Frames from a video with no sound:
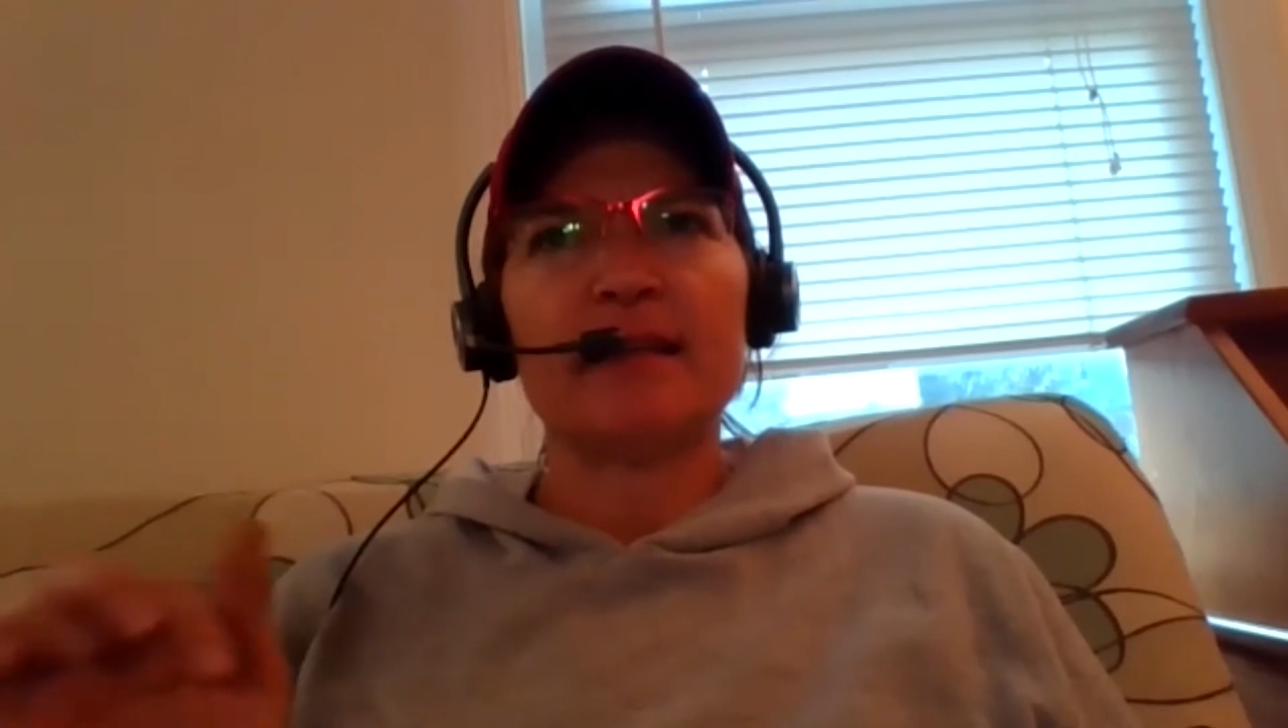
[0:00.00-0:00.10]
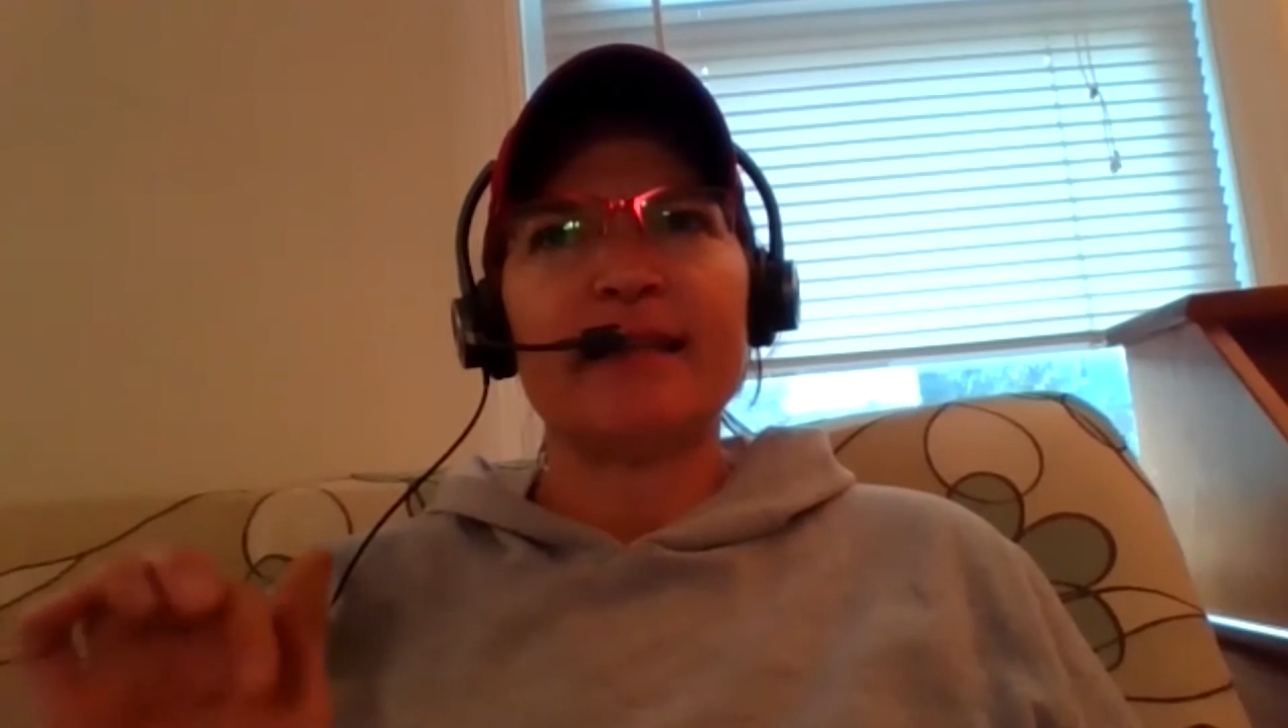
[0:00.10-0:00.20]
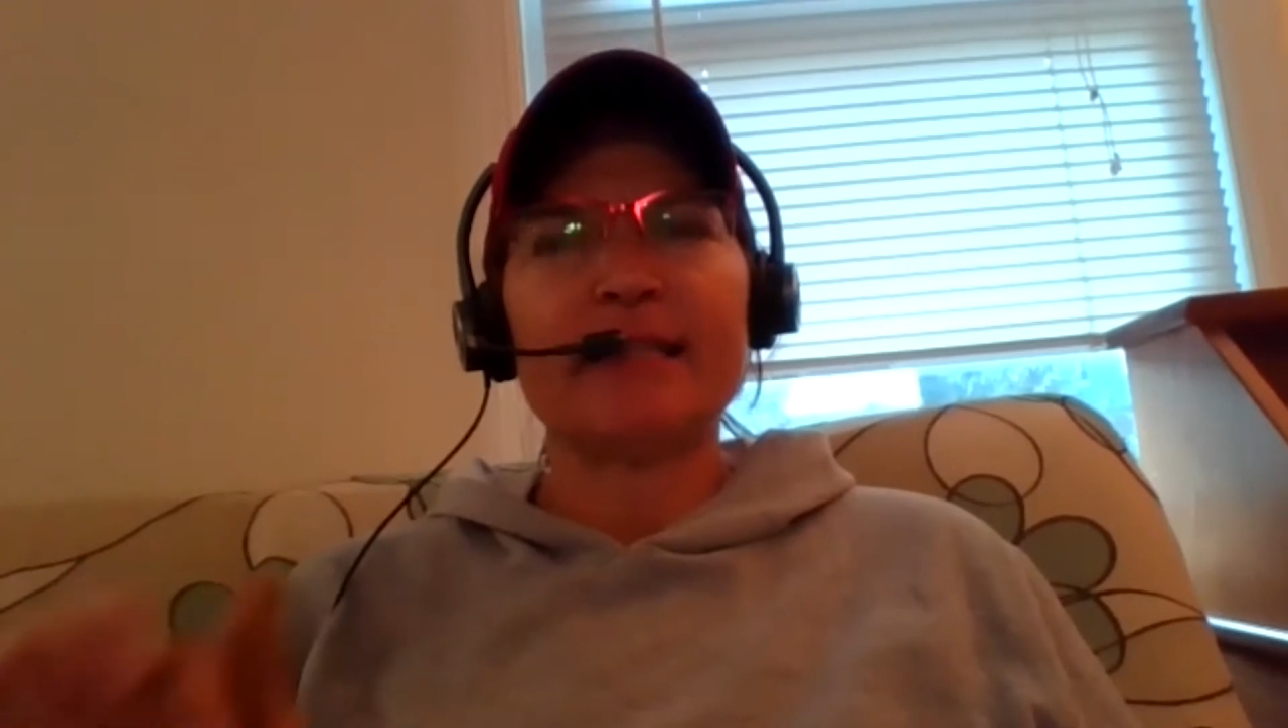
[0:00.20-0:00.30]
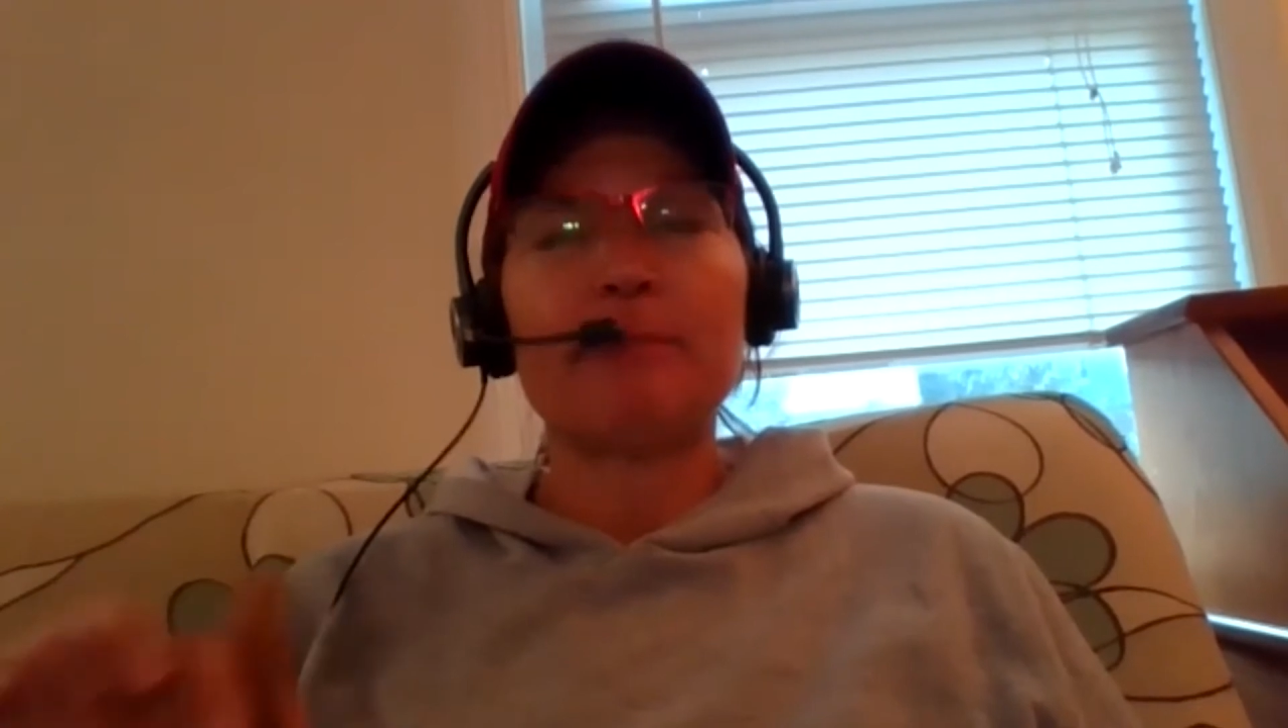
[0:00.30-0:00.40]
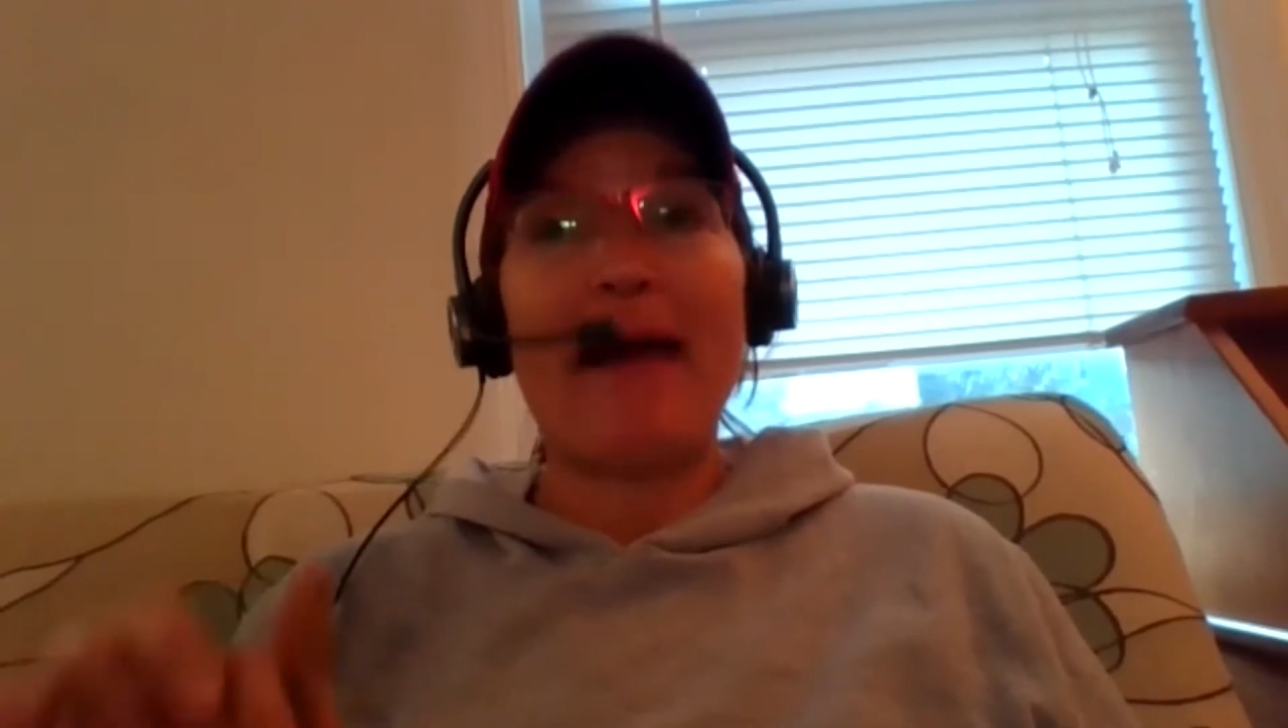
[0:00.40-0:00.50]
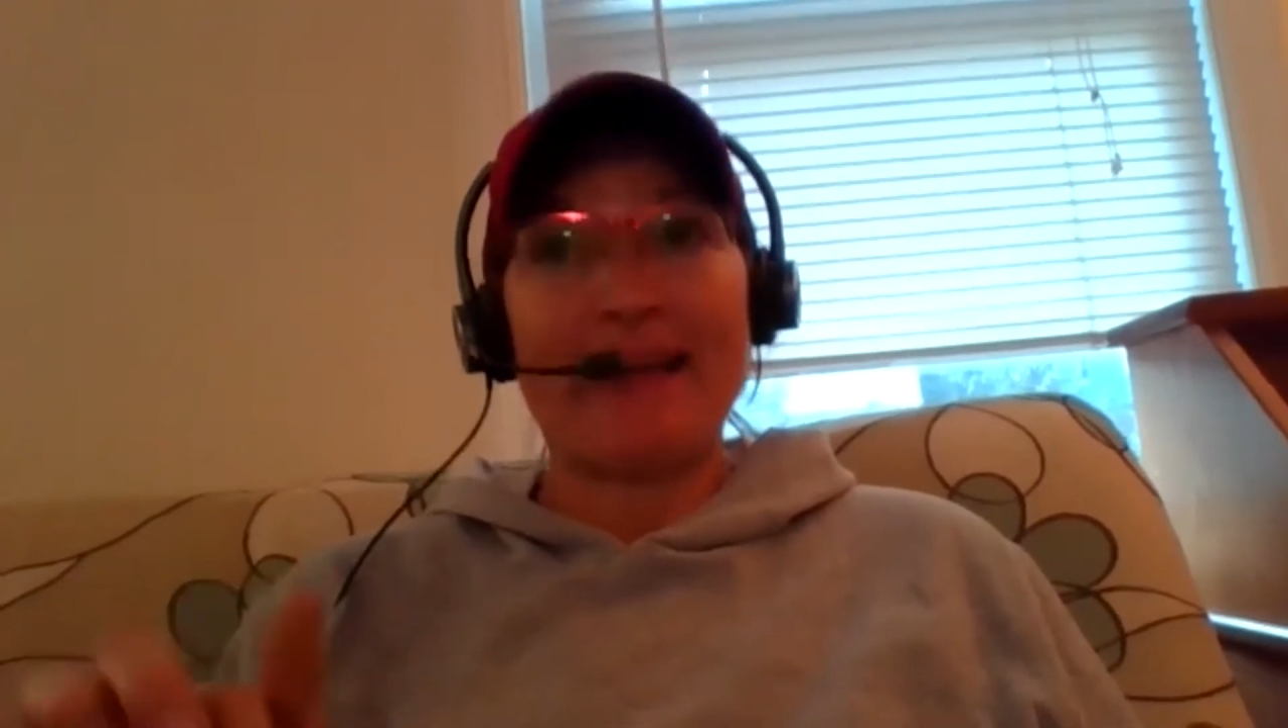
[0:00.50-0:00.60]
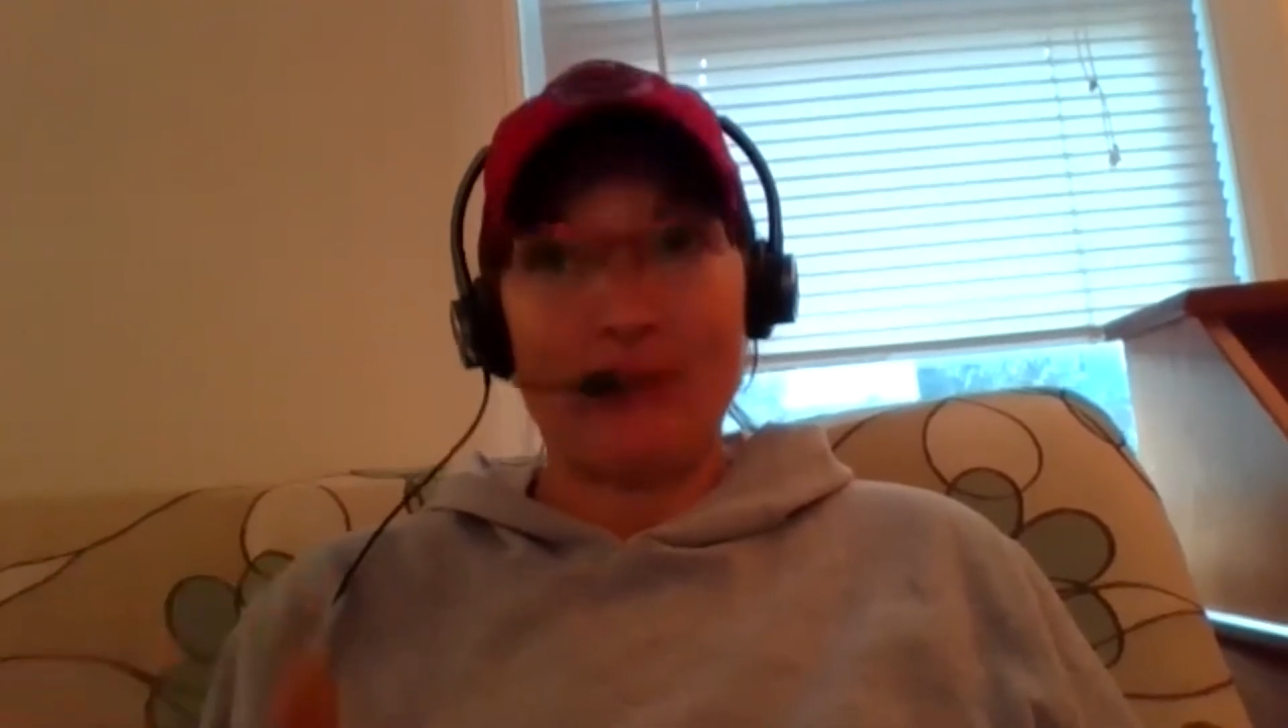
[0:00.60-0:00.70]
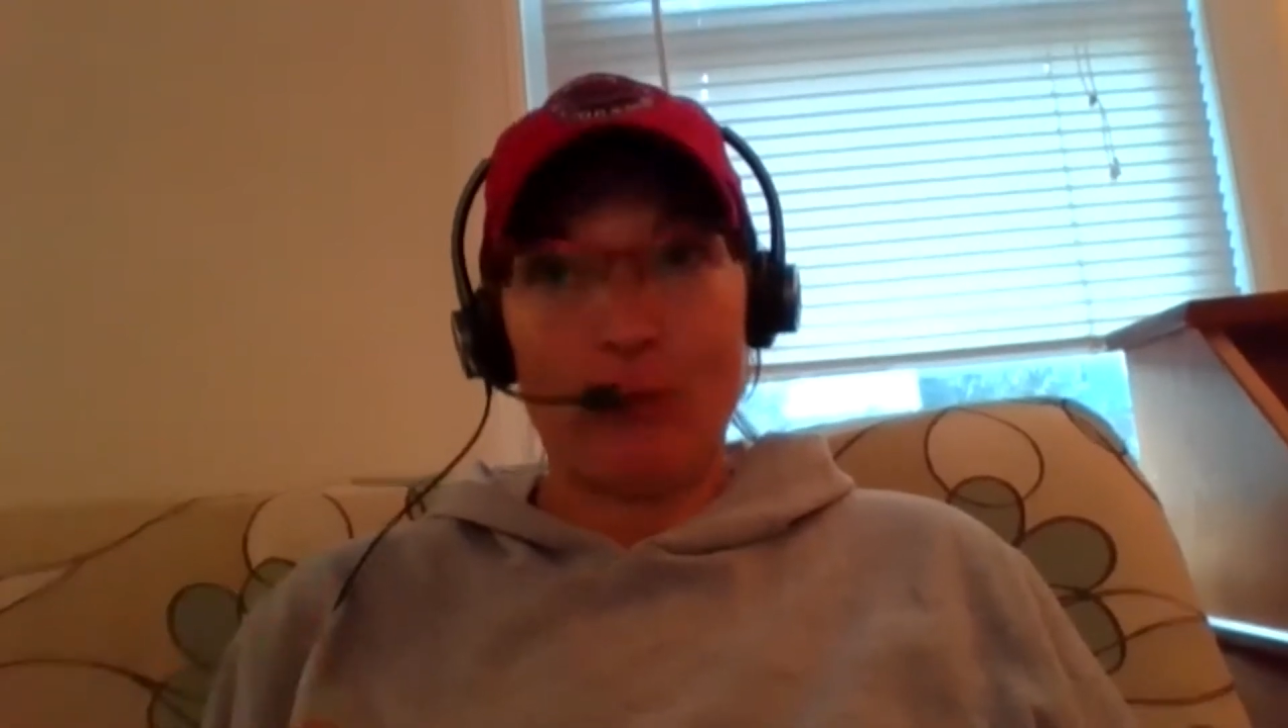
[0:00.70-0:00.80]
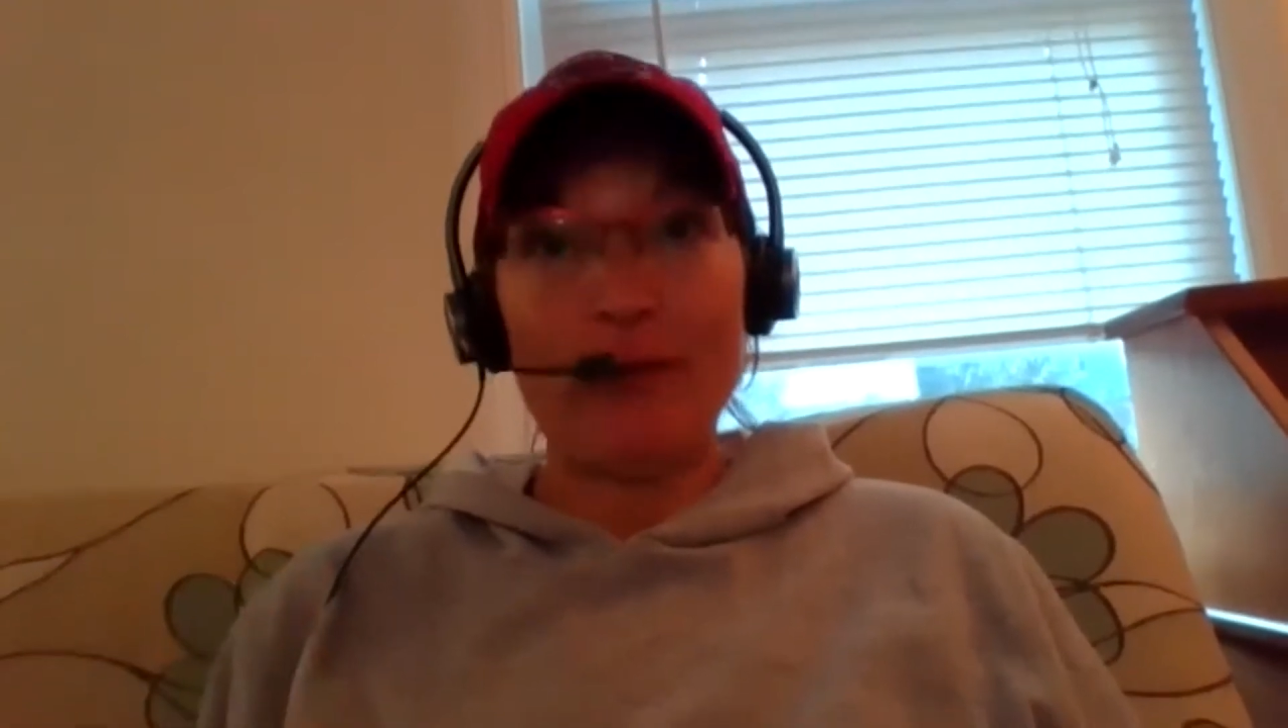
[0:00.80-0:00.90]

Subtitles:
this past